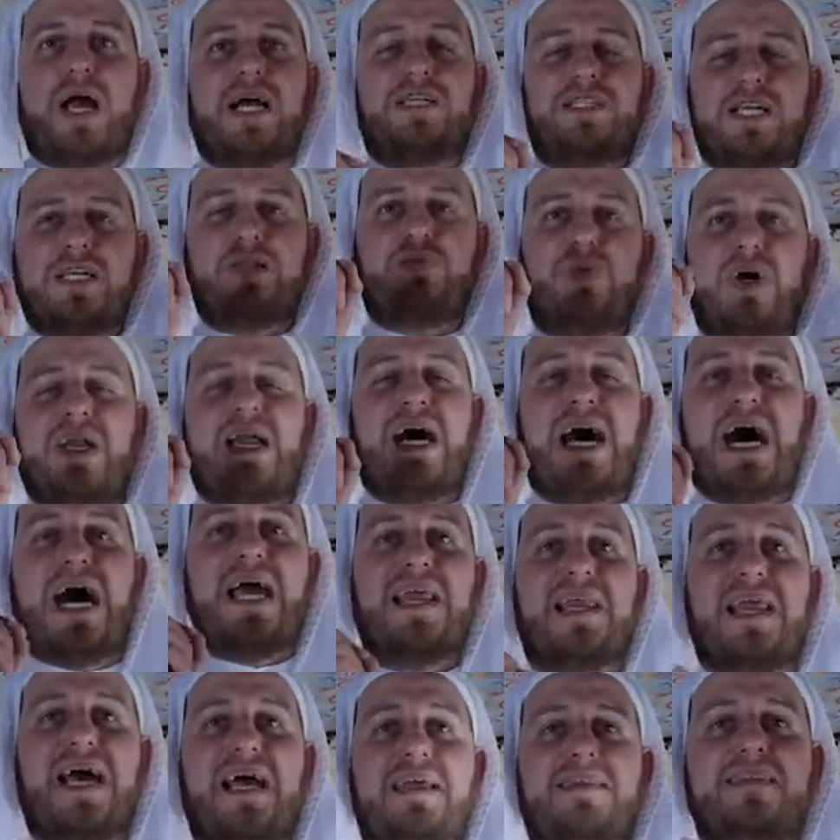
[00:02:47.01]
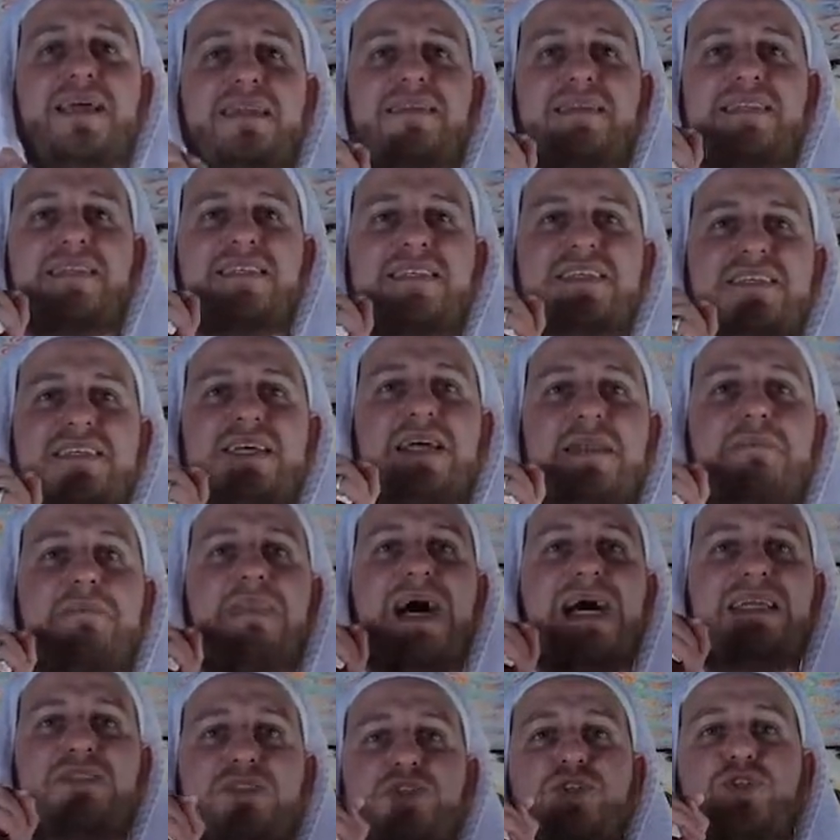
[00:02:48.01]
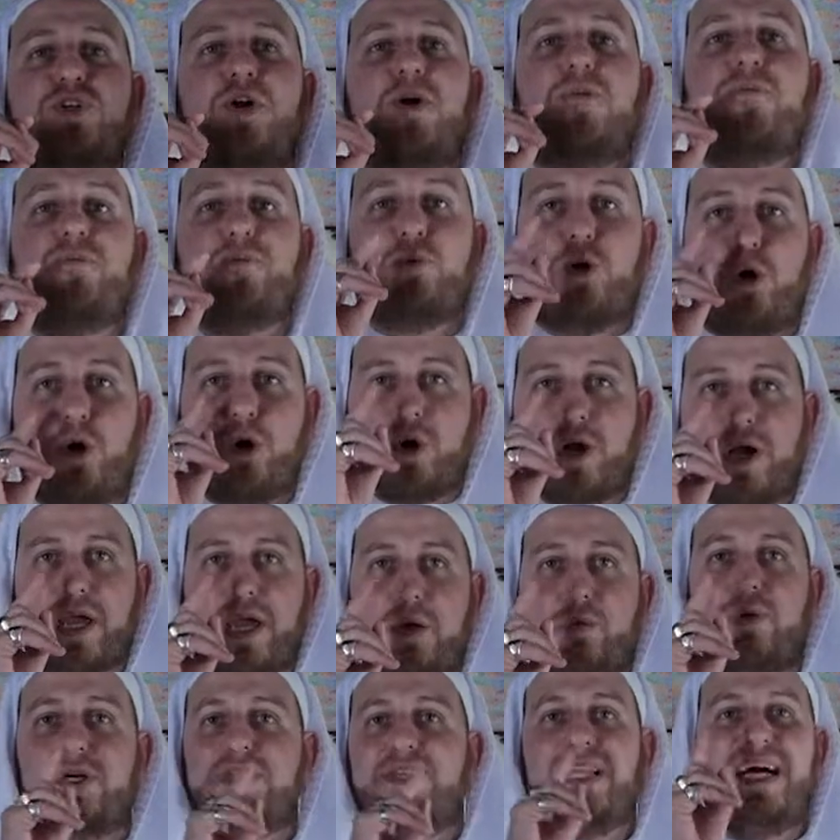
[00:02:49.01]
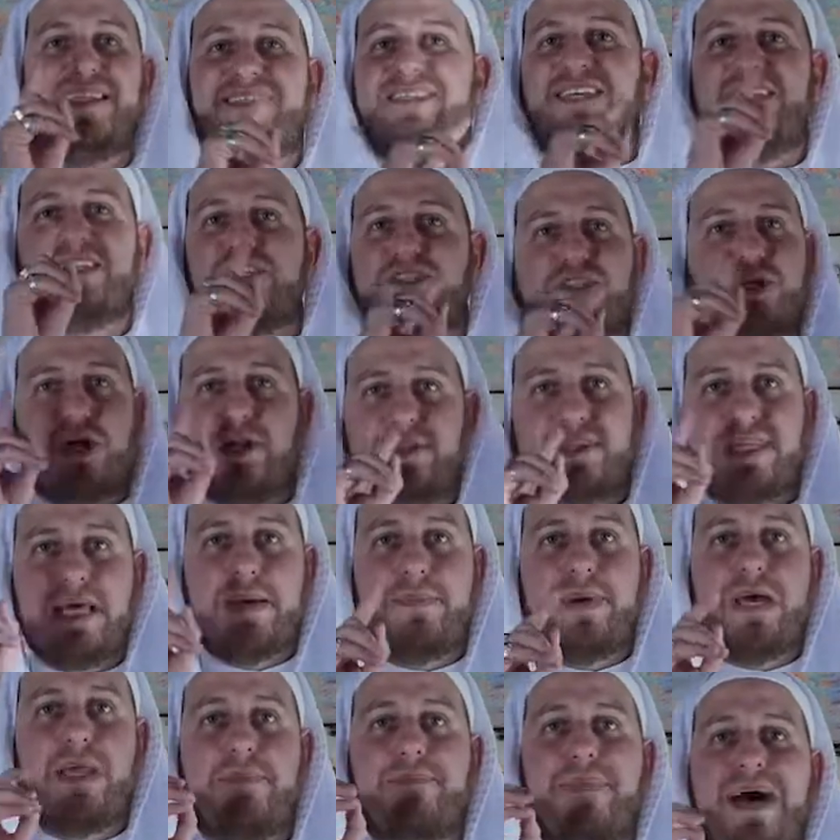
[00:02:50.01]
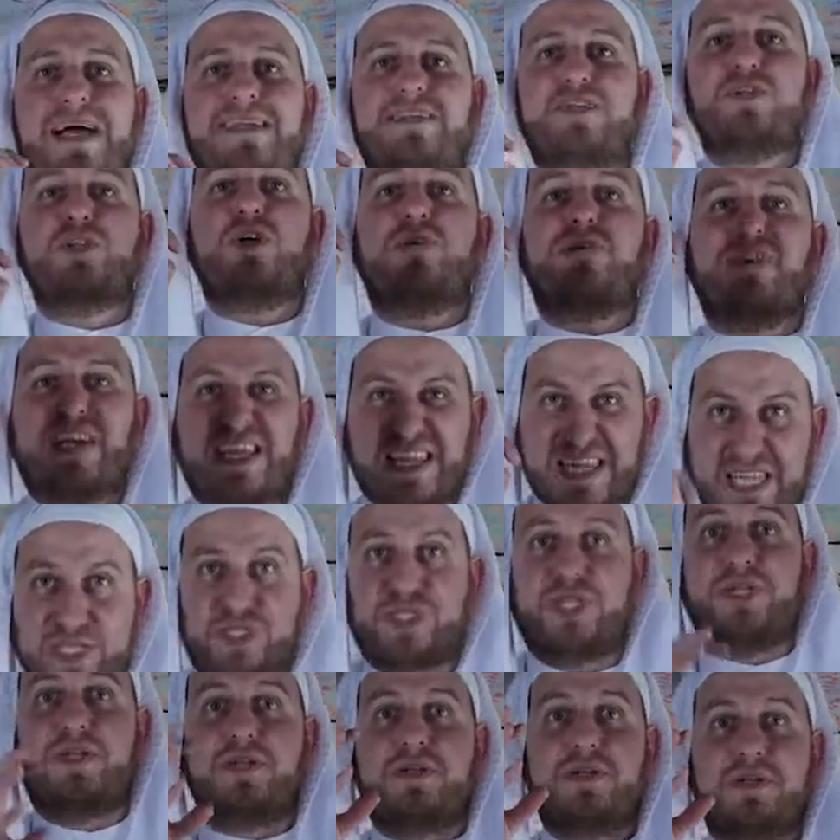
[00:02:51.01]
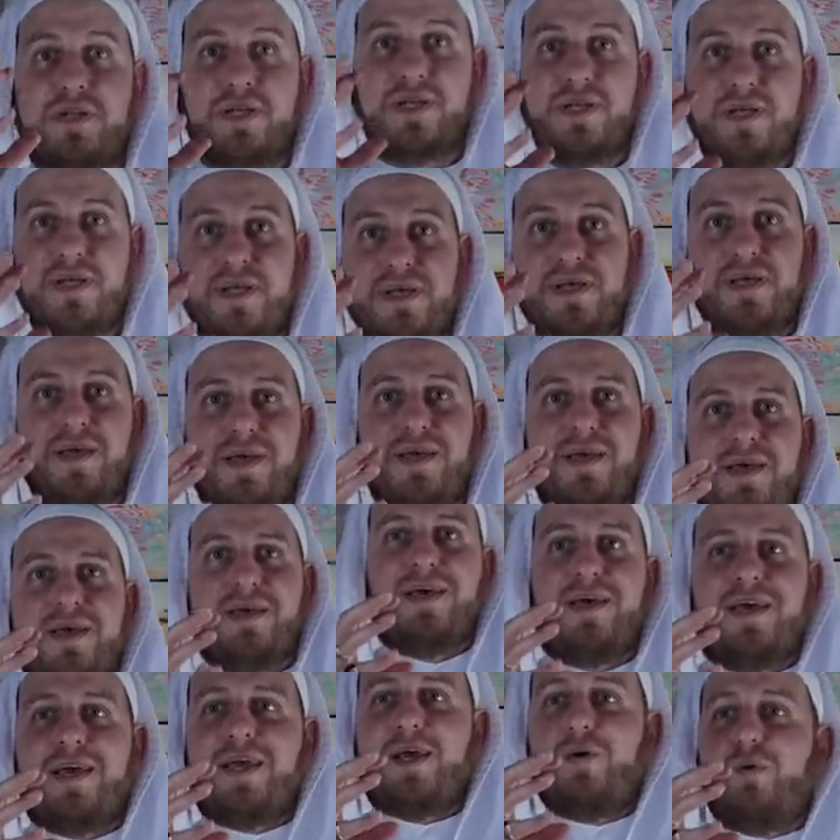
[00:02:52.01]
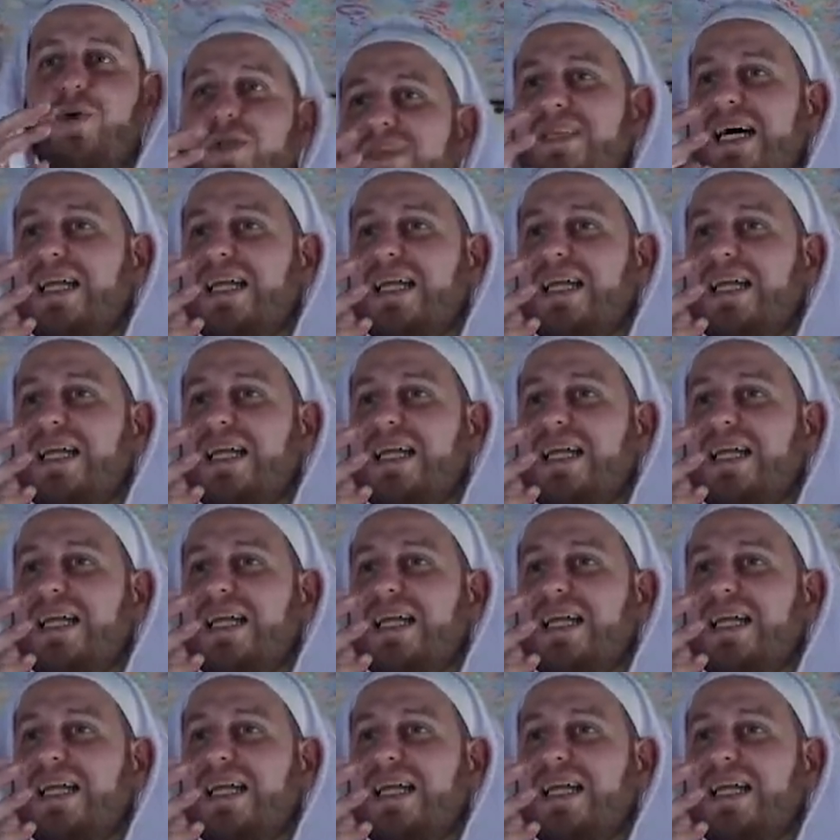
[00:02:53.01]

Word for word: I just want to highlight that this is in matters of war. He would not consult them in matters of religion. He would